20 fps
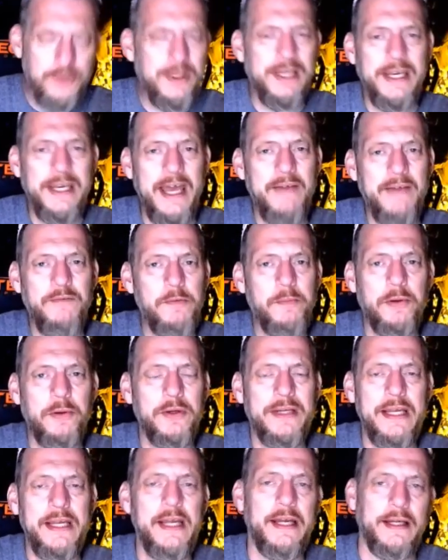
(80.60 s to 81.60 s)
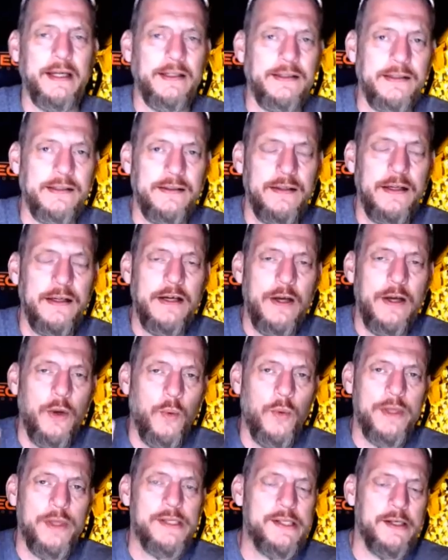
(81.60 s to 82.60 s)
You can never predict
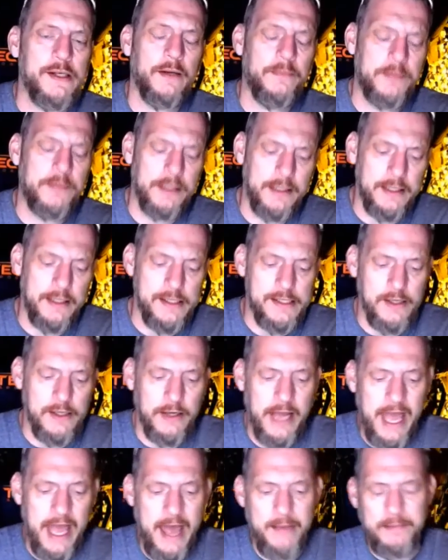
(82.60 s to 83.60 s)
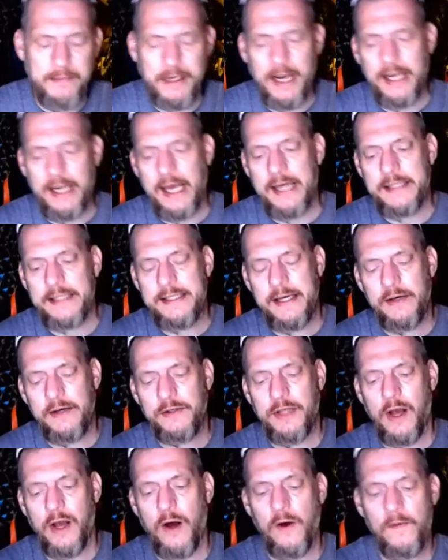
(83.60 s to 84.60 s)
when something is going to happen. I got to
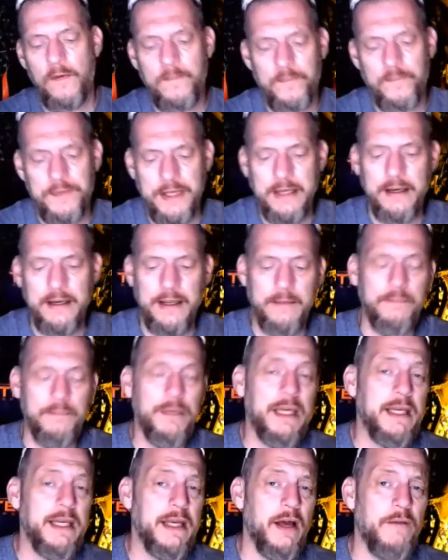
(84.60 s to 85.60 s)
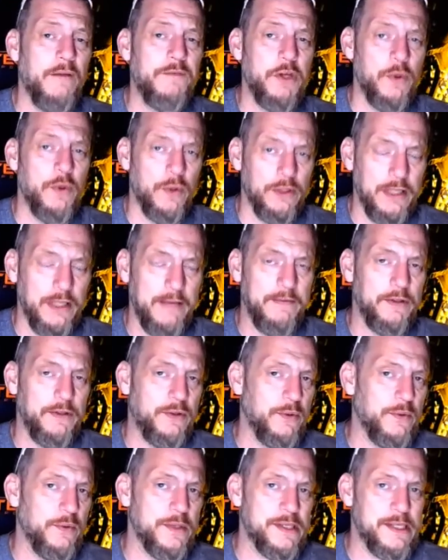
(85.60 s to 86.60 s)
tell y'all, and, and many of you are
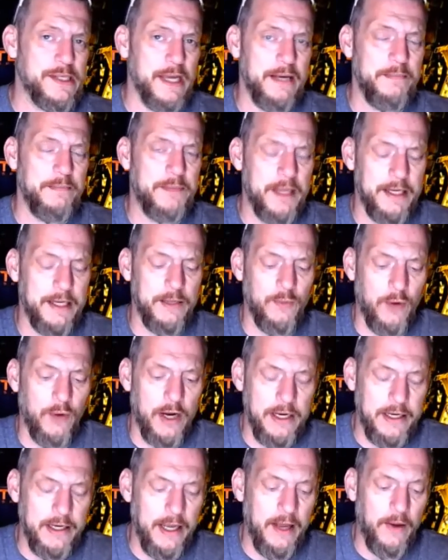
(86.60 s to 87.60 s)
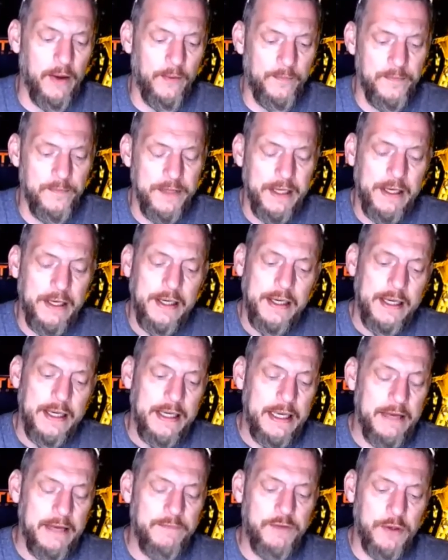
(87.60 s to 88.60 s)
living through the same thing right now.
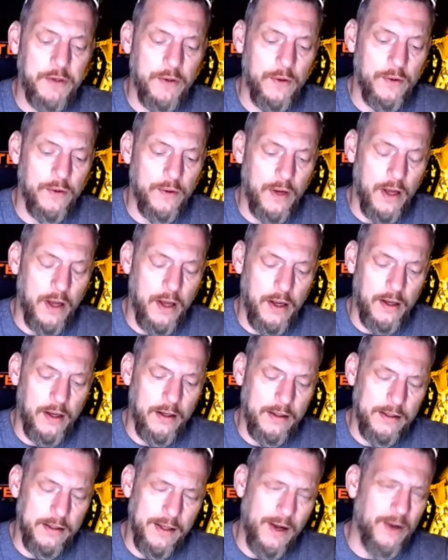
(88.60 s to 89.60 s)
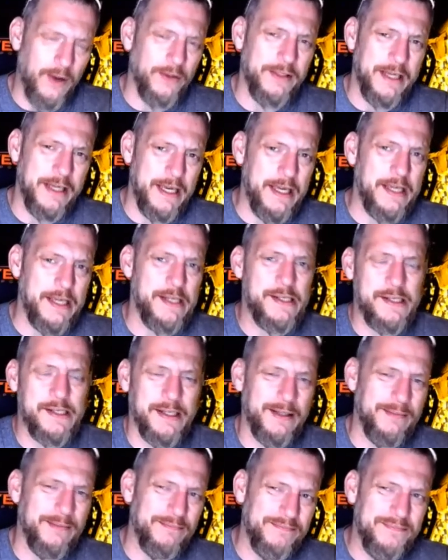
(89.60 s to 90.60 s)
If you're uh, on the
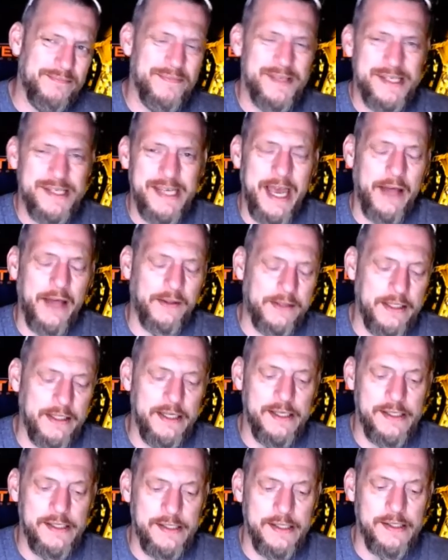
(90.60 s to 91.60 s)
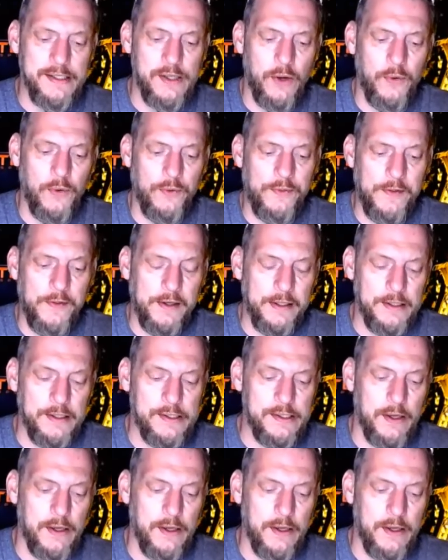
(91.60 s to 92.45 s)
east and southeast, this whole thing.